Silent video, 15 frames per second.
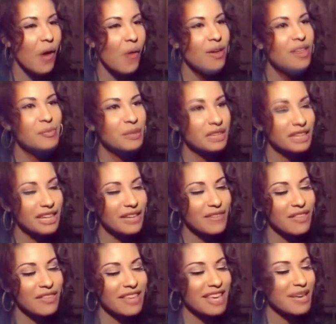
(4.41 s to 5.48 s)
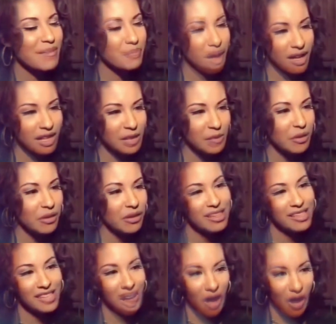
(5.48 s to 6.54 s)
And you always believe that the
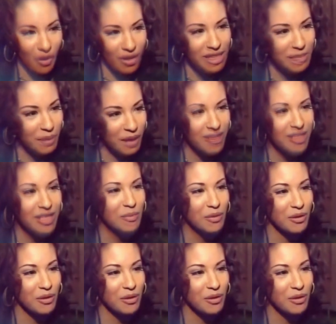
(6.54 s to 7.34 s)
impossible is always